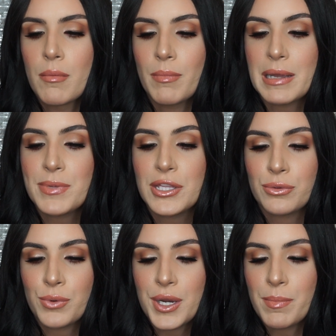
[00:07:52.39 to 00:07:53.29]
Might be
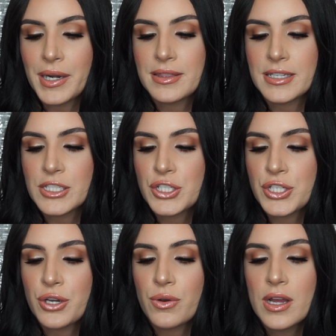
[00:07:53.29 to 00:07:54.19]
3, but I think it's
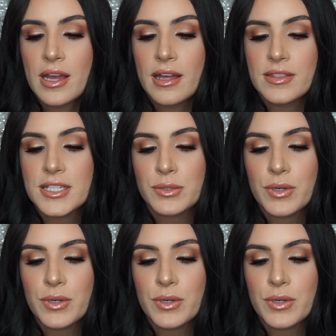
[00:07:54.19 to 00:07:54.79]
2. This